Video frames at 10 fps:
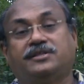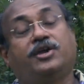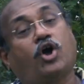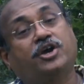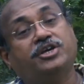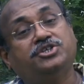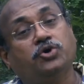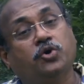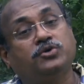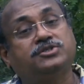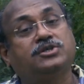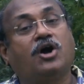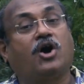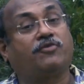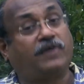The rocky shores
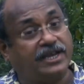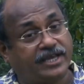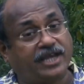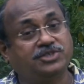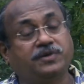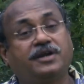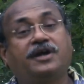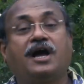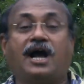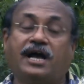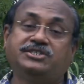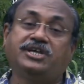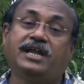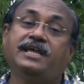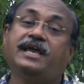of Walkeshwar,
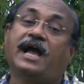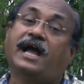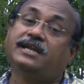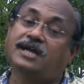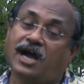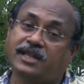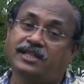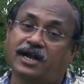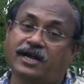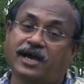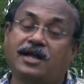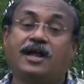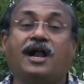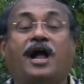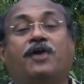Ajiali and Khardanda
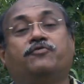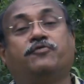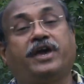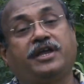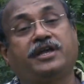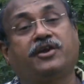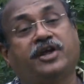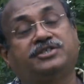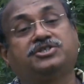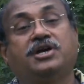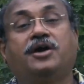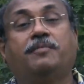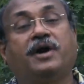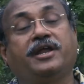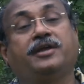have very rich
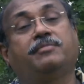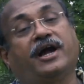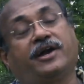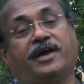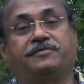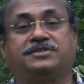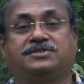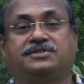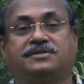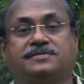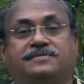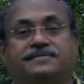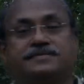marine biodiversity.